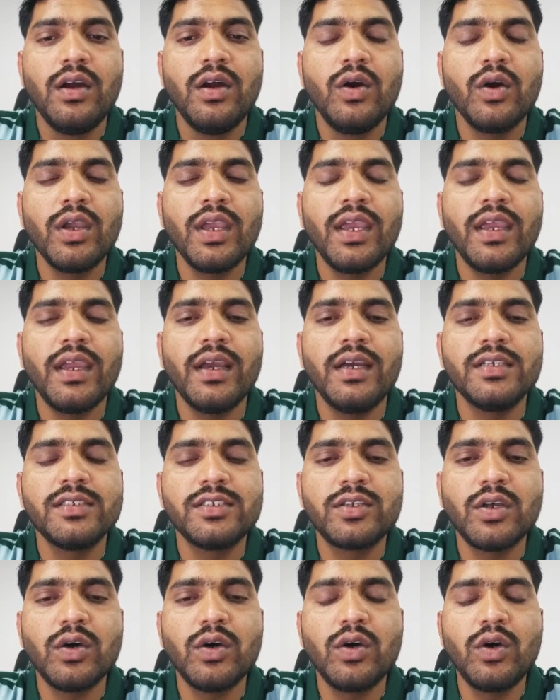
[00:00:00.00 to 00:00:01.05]
Okay,
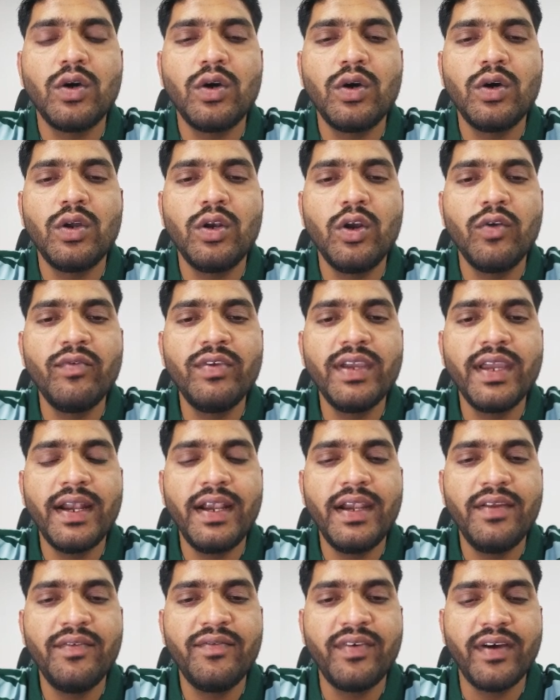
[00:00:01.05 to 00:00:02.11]
so now we
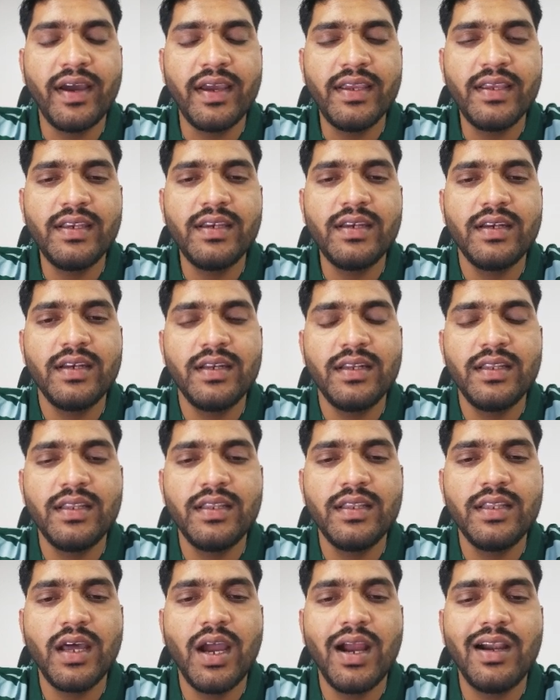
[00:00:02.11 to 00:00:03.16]
can
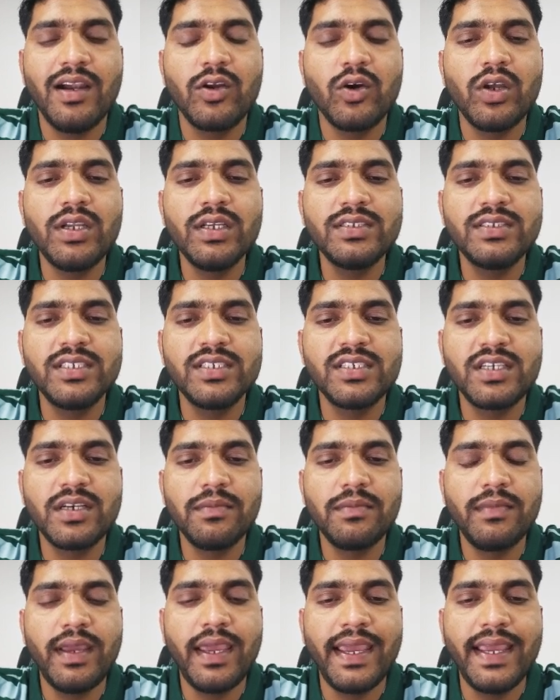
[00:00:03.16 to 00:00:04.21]
define the hydraulic
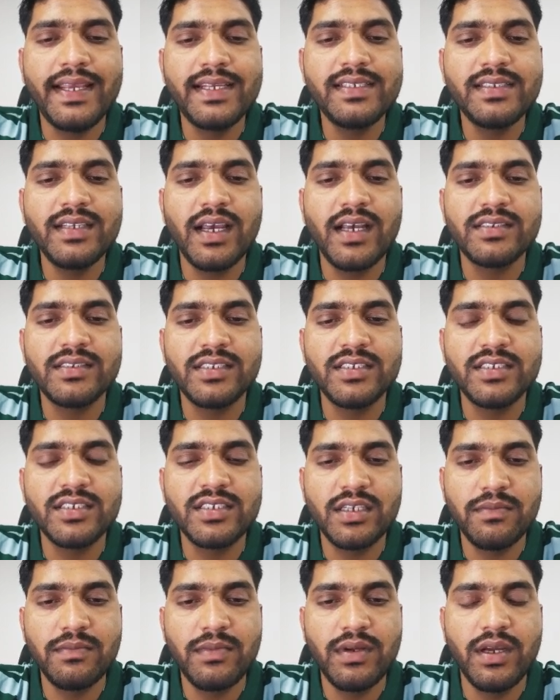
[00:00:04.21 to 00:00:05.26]
system as a
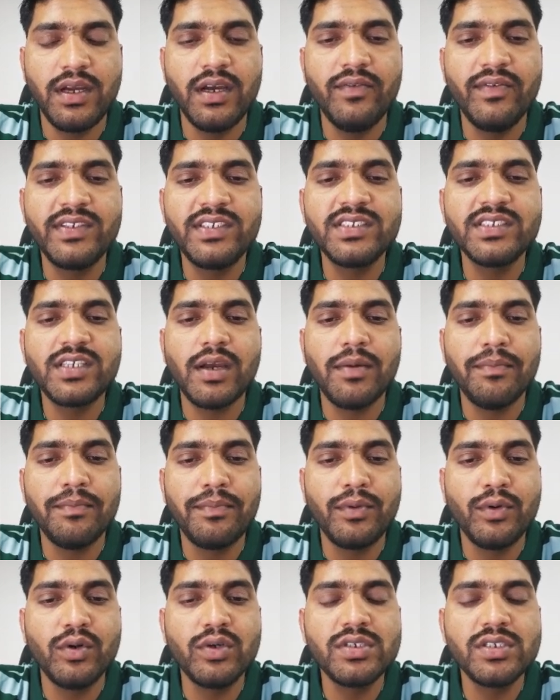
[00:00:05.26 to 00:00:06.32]
system which is
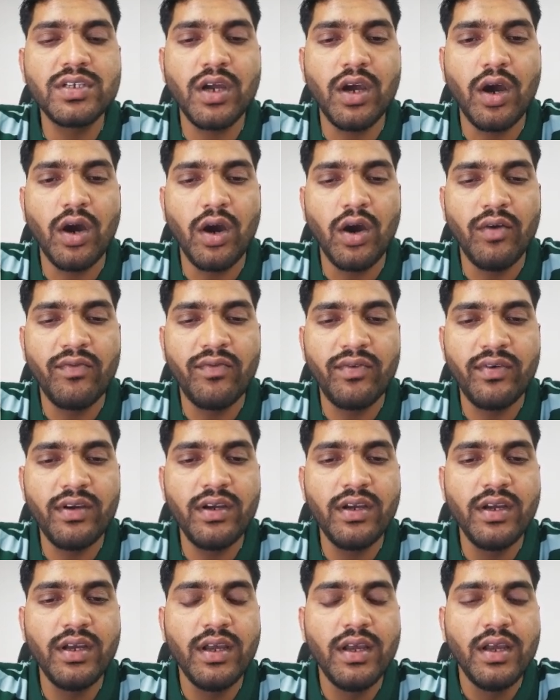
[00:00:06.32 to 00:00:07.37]
composed of
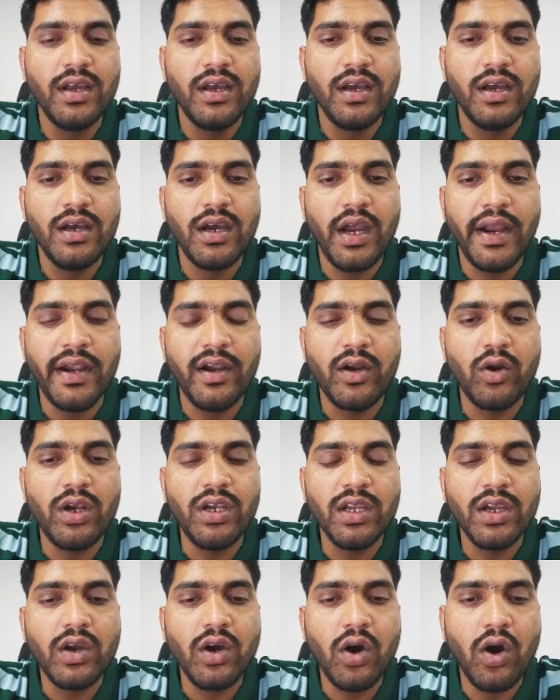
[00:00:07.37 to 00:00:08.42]

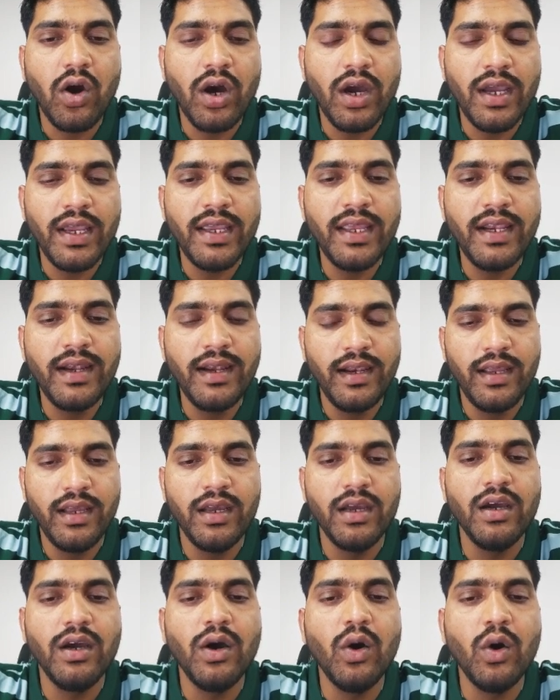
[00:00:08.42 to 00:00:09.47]
hydraulic oil,
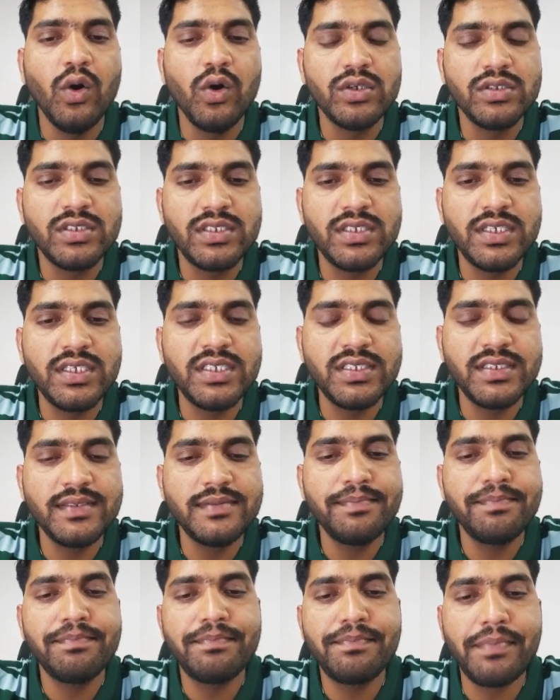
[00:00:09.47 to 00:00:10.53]
hoses,
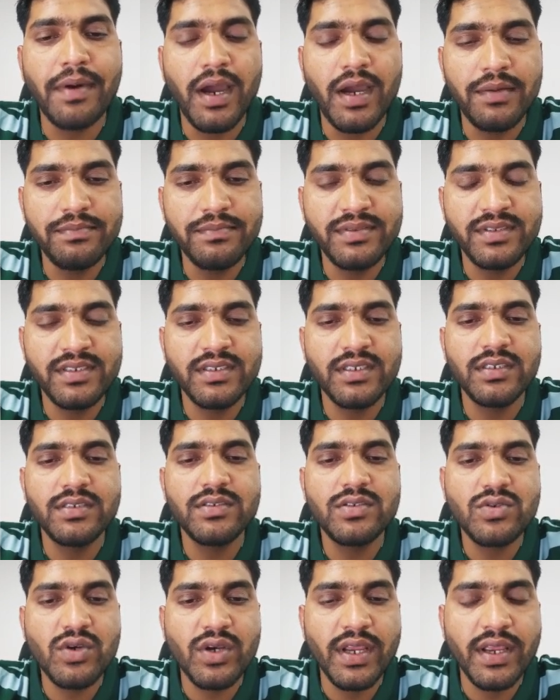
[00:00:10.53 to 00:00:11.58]
pumps,
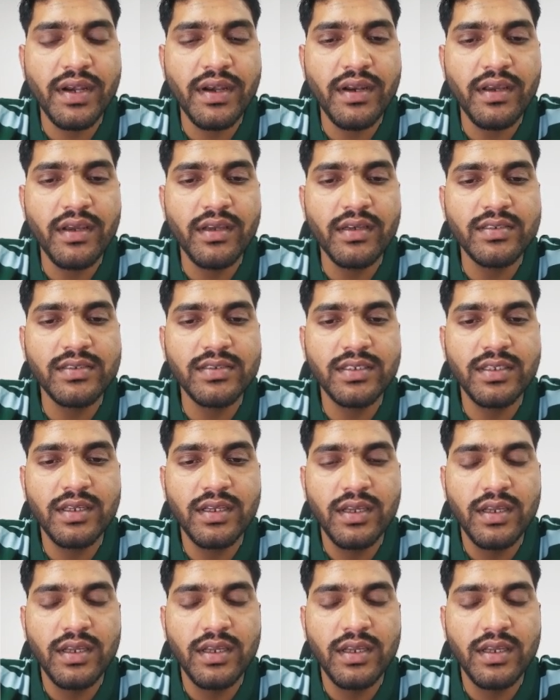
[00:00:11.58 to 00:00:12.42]
strainers,